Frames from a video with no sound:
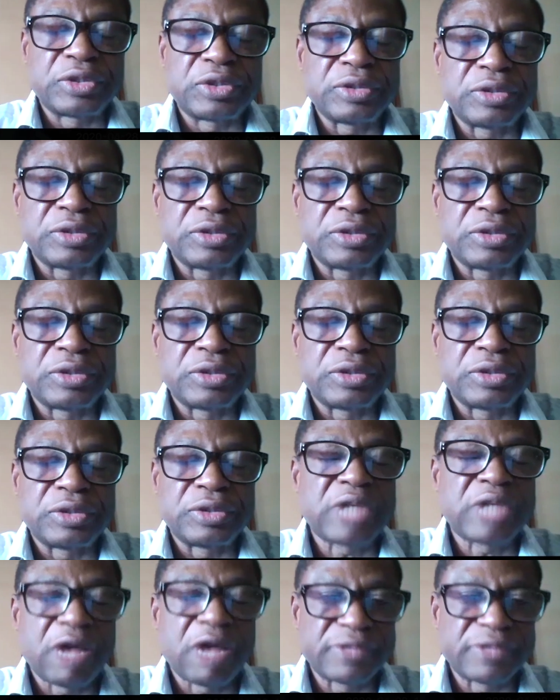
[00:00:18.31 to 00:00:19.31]
In
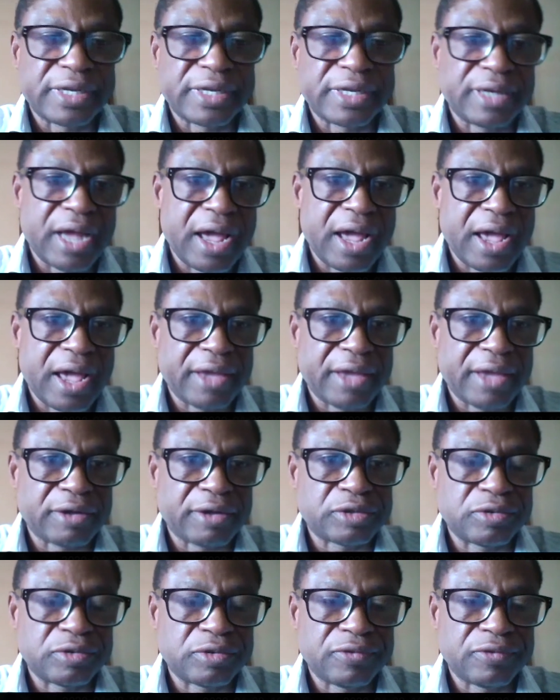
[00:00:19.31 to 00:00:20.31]
2000, I
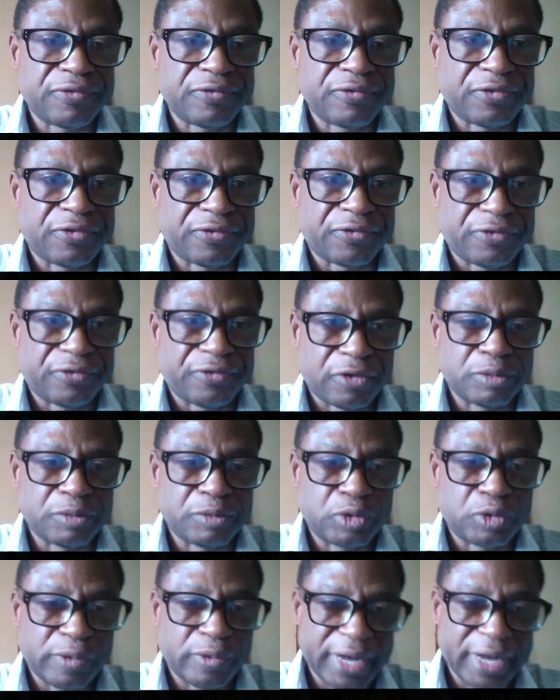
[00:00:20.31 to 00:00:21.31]
returned from
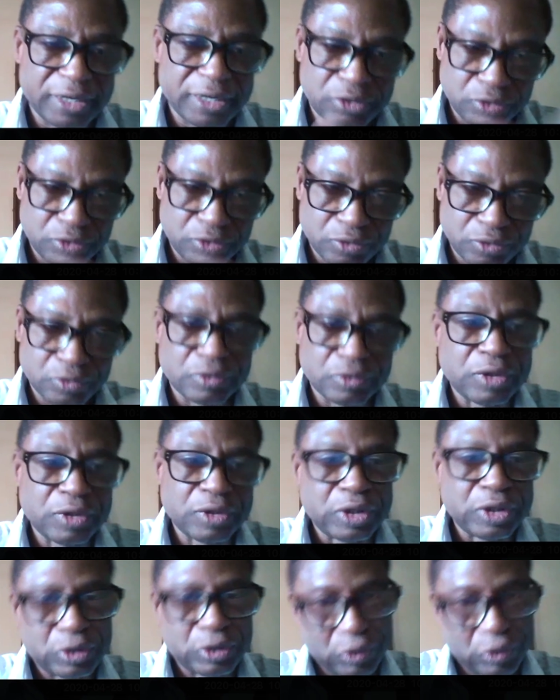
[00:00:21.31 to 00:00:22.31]
Tulane to
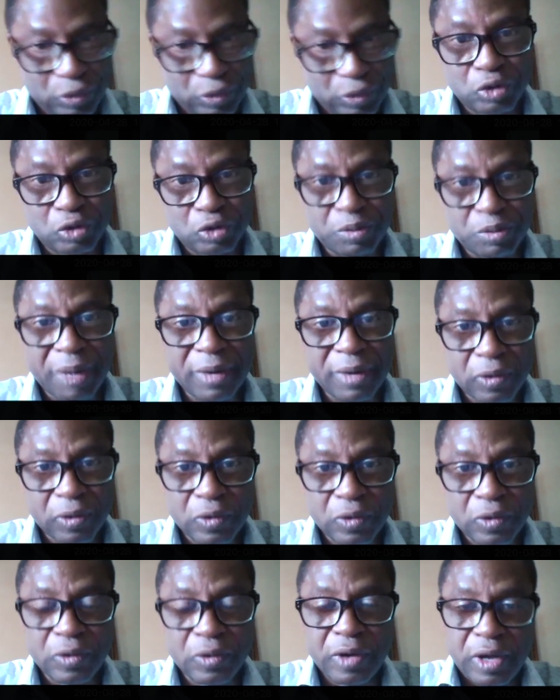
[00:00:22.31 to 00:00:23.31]
go to
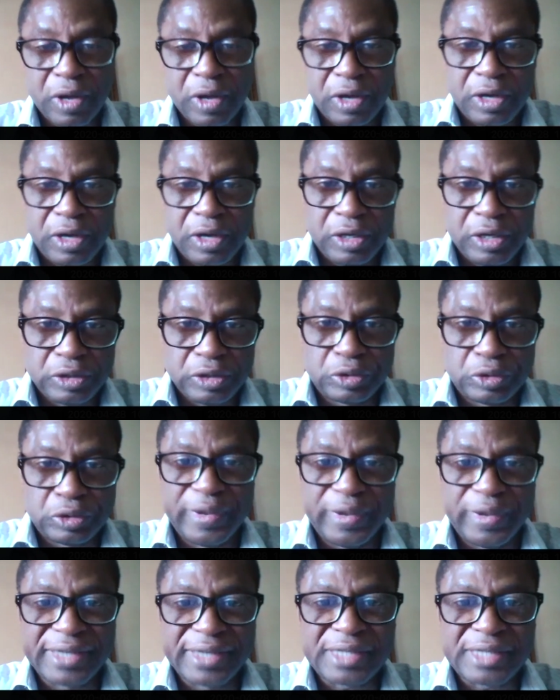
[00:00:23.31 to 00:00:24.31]
Bamako to
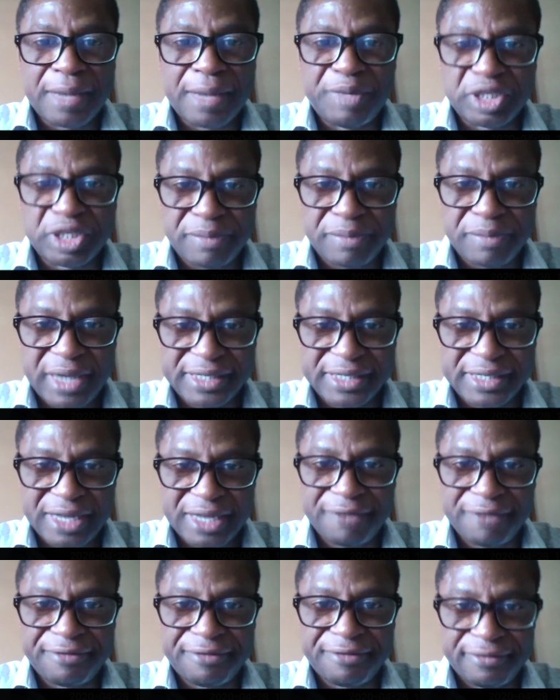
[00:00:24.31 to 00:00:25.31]
establish
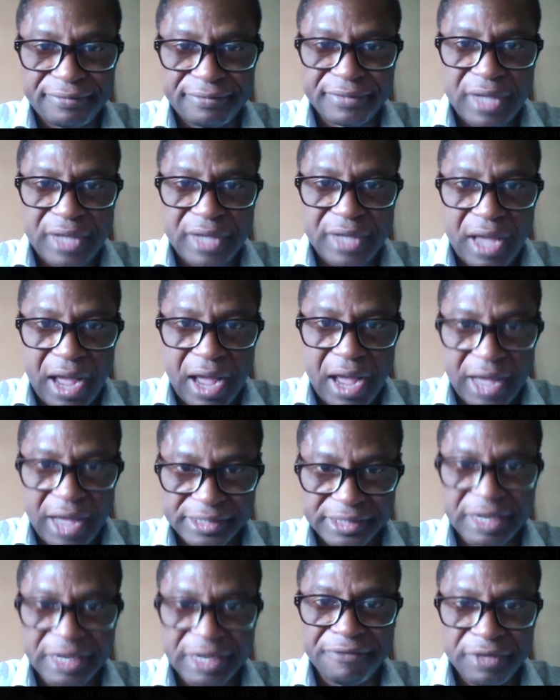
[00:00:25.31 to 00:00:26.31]
myself as
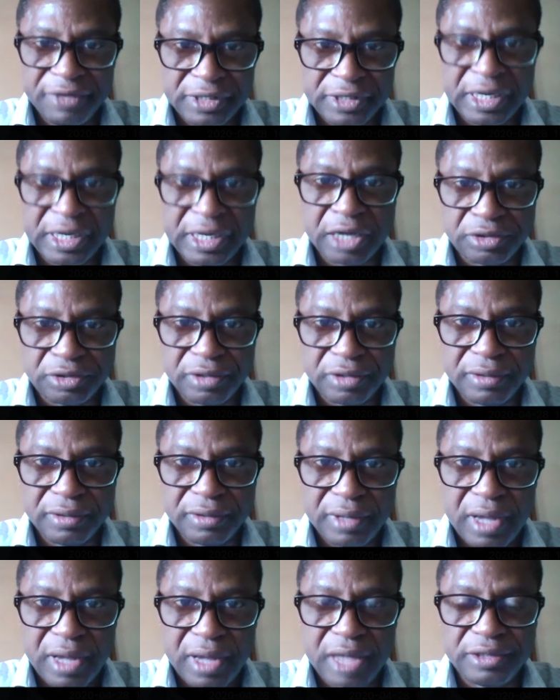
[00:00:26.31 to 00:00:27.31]
an investigator
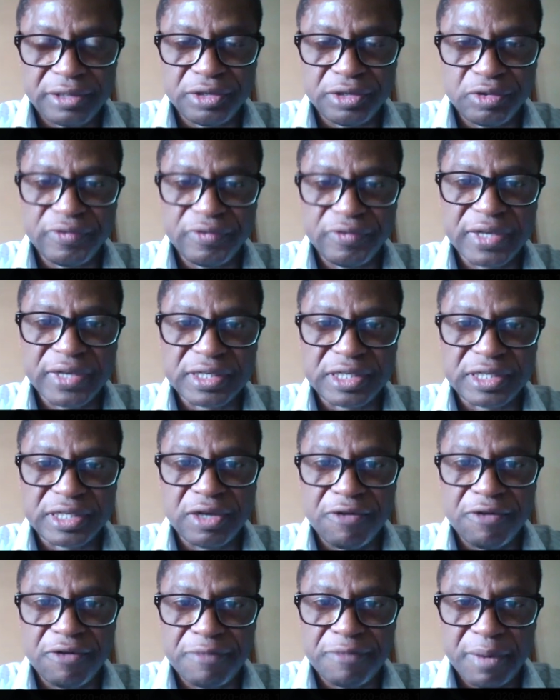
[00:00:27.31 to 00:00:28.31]
at the University
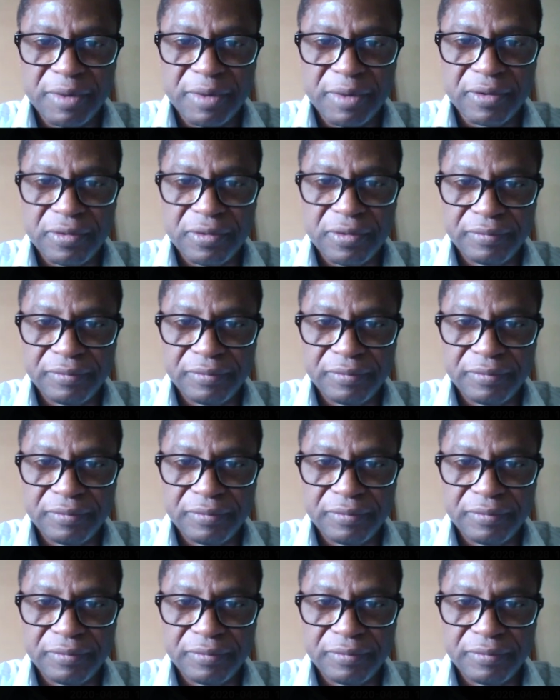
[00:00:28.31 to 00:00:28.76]
of Bamako,